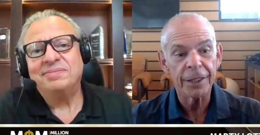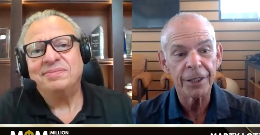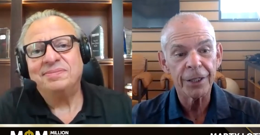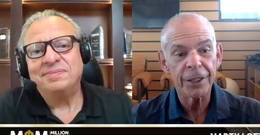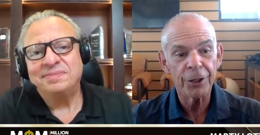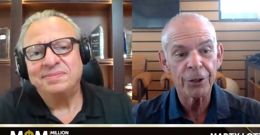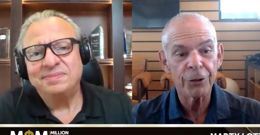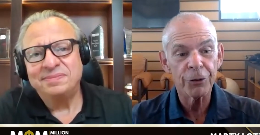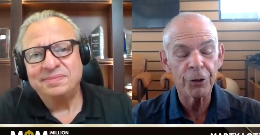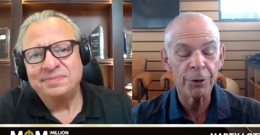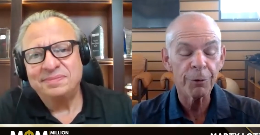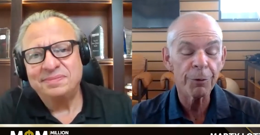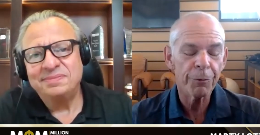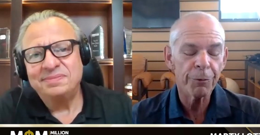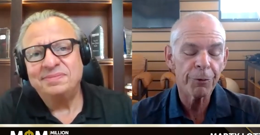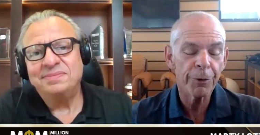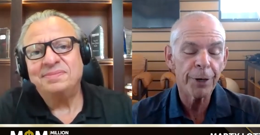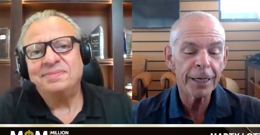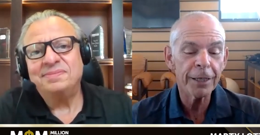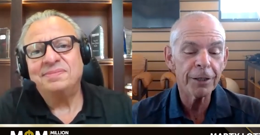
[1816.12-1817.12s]
Speaker 1: is,
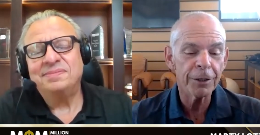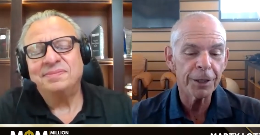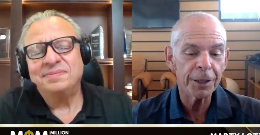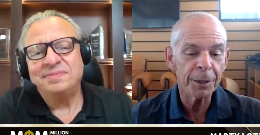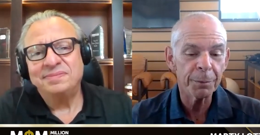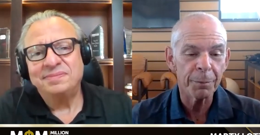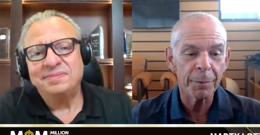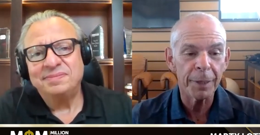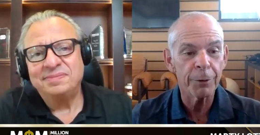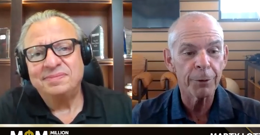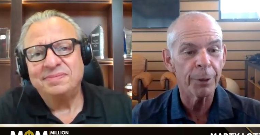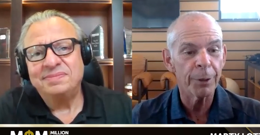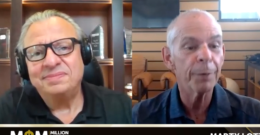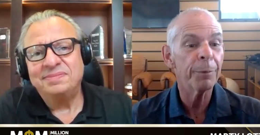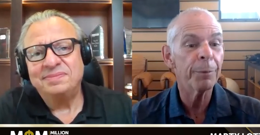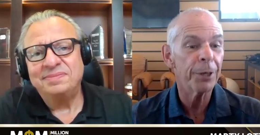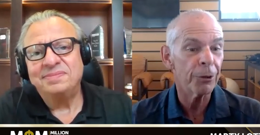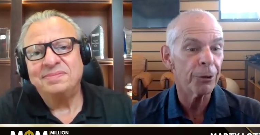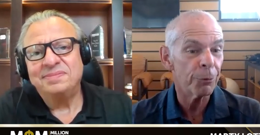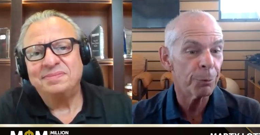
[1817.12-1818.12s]
and frankly, my
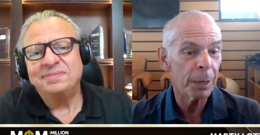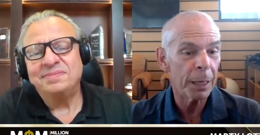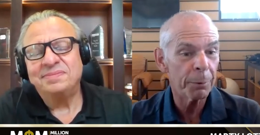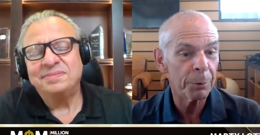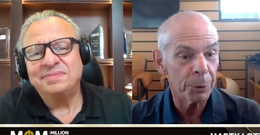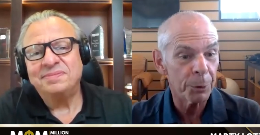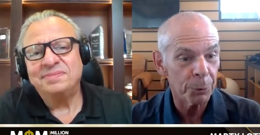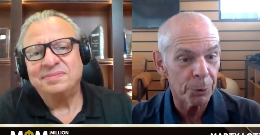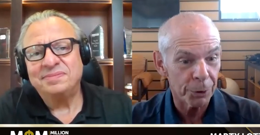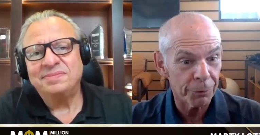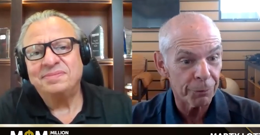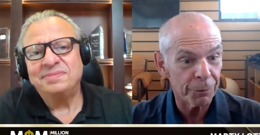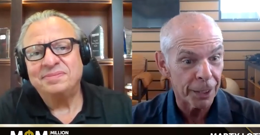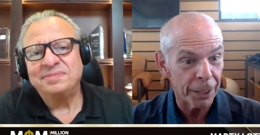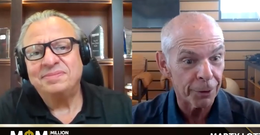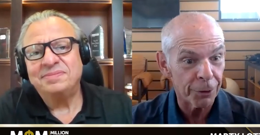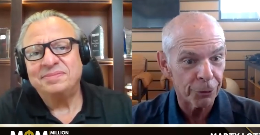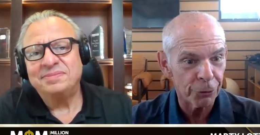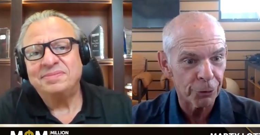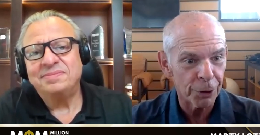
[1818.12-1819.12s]
grandparents probably would have
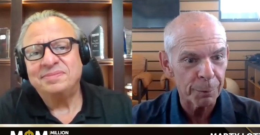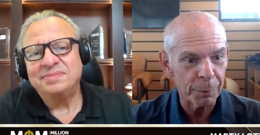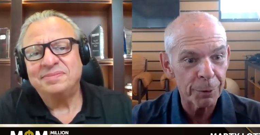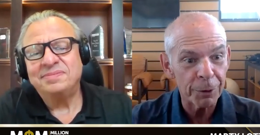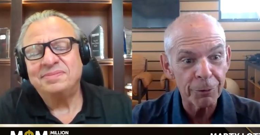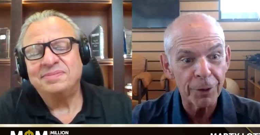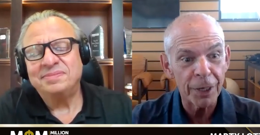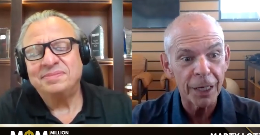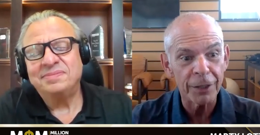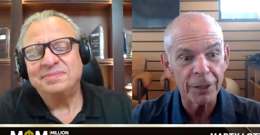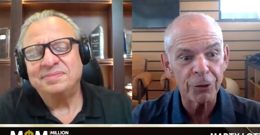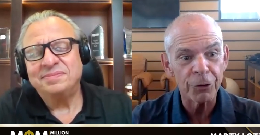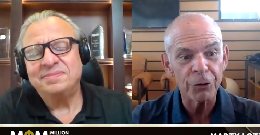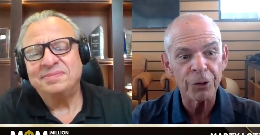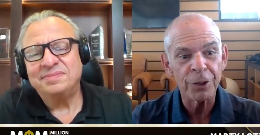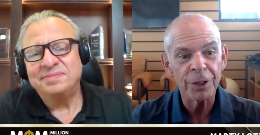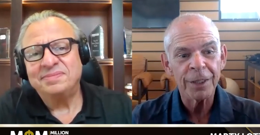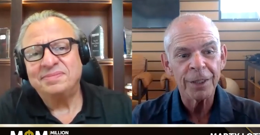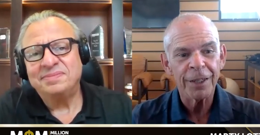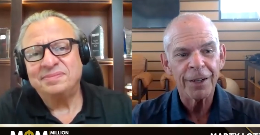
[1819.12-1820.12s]
found the same
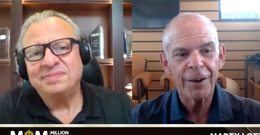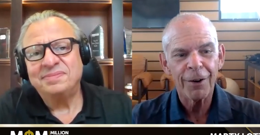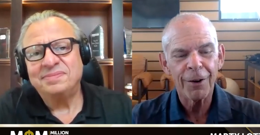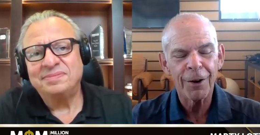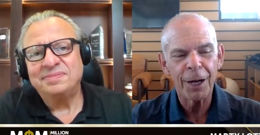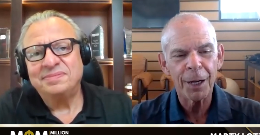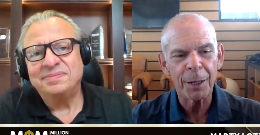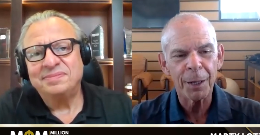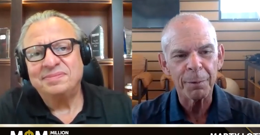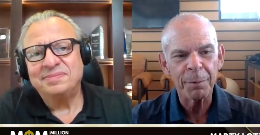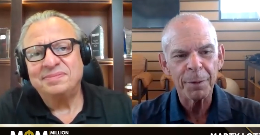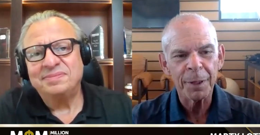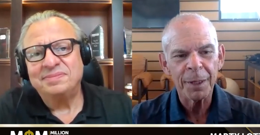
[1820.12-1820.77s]
advice on